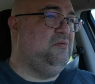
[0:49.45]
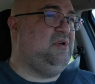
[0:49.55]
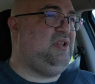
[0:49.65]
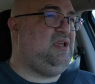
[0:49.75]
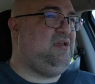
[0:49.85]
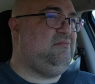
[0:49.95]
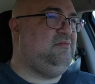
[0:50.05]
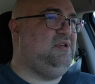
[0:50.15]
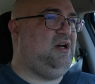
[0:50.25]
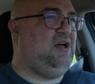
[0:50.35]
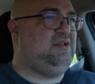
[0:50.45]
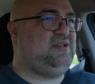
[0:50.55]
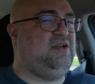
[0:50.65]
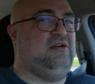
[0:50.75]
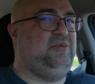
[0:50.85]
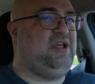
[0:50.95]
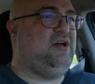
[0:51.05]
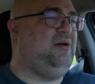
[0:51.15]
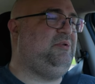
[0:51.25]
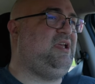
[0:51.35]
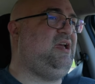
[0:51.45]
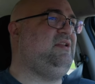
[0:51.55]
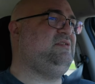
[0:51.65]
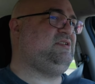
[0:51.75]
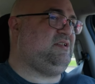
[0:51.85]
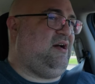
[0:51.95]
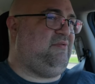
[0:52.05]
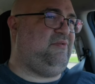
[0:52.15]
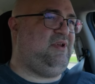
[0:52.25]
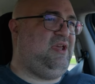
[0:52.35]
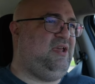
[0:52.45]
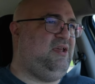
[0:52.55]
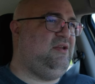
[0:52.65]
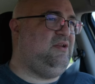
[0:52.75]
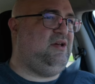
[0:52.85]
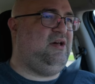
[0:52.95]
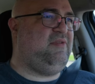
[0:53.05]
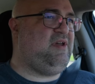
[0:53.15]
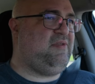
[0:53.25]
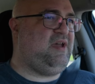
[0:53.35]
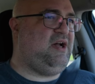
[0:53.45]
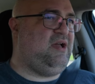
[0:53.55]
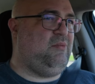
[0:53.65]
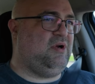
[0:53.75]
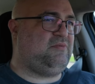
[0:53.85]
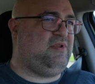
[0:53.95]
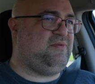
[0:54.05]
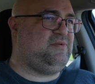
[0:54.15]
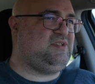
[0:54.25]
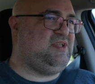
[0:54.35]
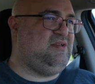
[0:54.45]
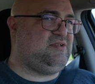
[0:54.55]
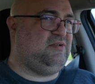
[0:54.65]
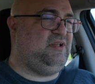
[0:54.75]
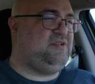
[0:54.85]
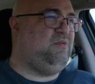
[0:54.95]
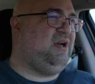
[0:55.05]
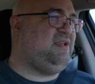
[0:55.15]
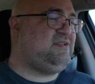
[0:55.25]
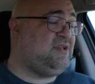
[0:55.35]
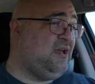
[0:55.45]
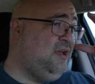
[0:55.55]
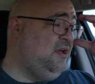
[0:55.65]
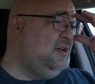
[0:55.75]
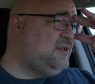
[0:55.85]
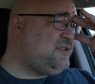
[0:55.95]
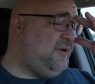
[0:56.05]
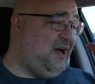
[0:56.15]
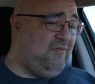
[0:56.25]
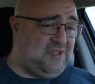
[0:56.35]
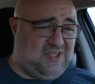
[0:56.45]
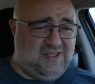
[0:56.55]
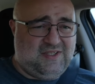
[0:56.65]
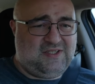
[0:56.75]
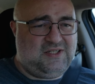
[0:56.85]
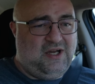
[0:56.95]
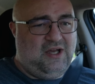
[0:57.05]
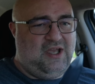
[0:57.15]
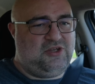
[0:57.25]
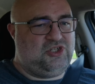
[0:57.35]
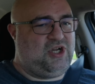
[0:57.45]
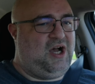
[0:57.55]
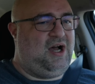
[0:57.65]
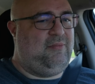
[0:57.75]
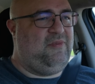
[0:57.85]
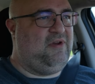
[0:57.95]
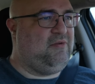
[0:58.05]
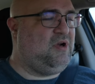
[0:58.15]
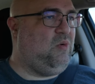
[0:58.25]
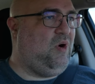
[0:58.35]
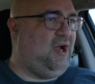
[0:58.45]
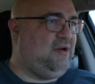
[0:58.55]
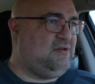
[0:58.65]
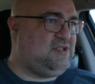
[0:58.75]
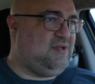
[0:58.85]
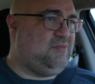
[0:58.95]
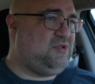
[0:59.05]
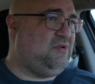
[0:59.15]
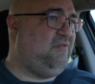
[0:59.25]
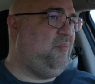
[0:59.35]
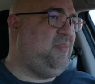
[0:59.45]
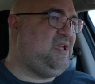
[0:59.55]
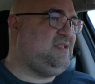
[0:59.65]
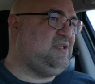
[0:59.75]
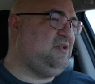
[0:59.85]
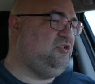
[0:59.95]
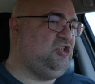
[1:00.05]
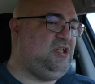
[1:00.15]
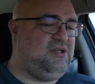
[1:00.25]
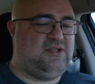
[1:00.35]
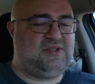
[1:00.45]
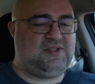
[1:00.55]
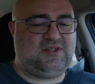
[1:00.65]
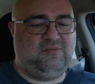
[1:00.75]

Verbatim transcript: Really not terribly complicated stuff. And uh, the other guy I worked with was in his early 20s. So obviously, this is not a job that required some sort of amazing genius